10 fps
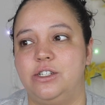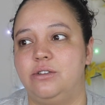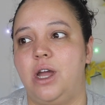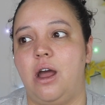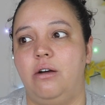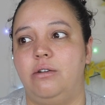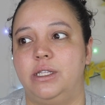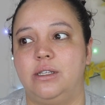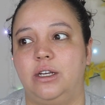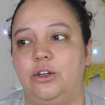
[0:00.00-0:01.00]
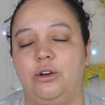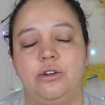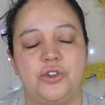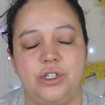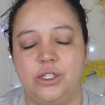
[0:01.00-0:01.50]
do go, it's like a
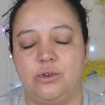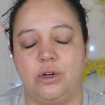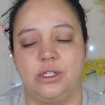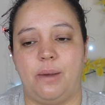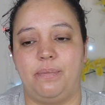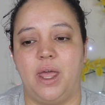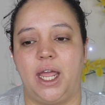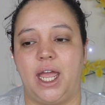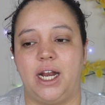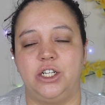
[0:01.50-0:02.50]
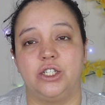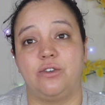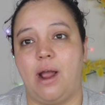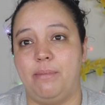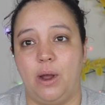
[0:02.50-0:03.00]
grocery store or something and I just
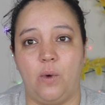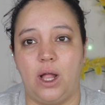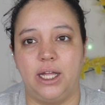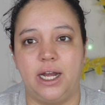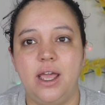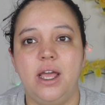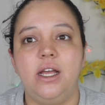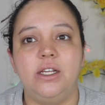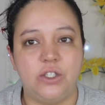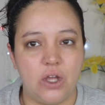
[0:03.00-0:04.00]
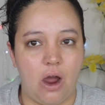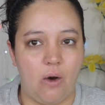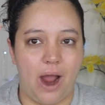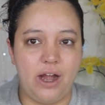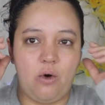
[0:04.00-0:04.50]
grab my wallet.
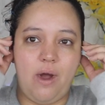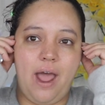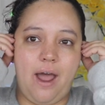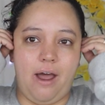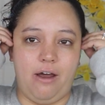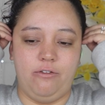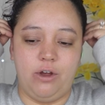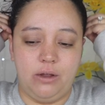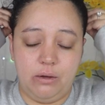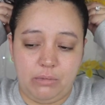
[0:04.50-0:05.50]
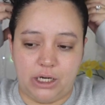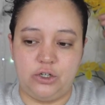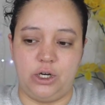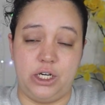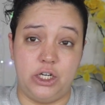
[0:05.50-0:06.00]
So I don't have my
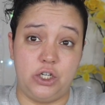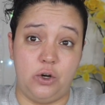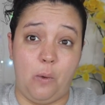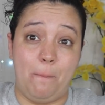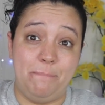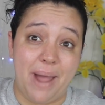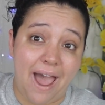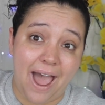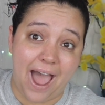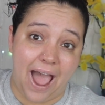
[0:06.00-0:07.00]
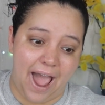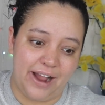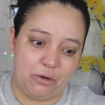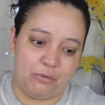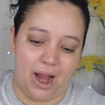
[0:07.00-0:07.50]
traditional
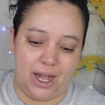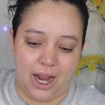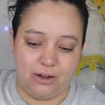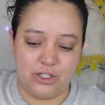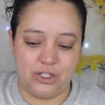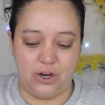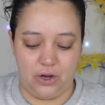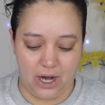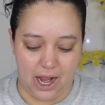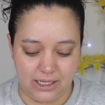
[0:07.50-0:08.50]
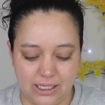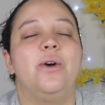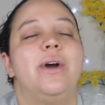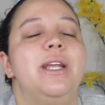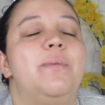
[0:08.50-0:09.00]
bag right now to show you guys.
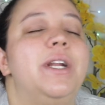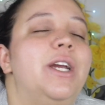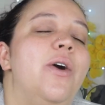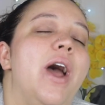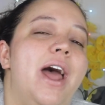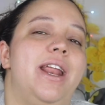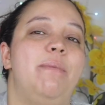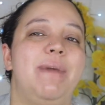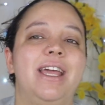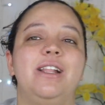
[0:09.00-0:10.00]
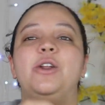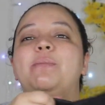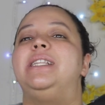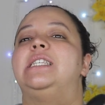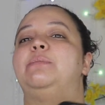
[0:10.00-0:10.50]
So I did want to go ahead and make it a little
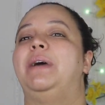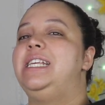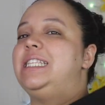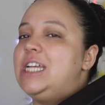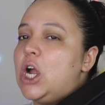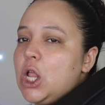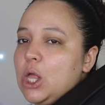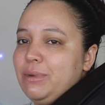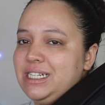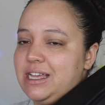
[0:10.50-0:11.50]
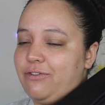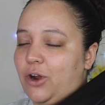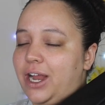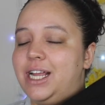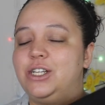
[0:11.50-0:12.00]
bit spicier, a little bit
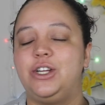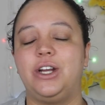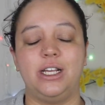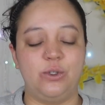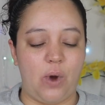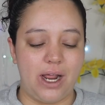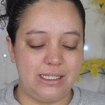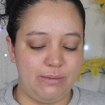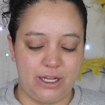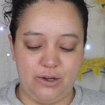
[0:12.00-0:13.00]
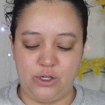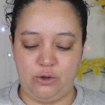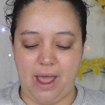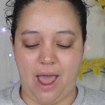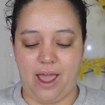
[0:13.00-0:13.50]
different and show you guys what is in my
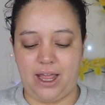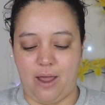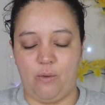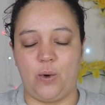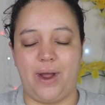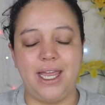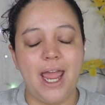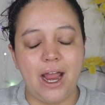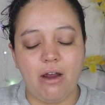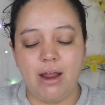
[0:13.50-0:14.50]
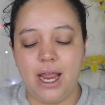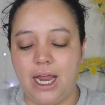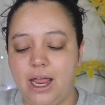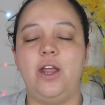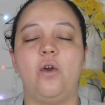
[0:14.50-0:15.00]
YouTube bag and what do I
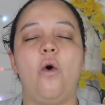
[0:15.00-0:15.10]
carry and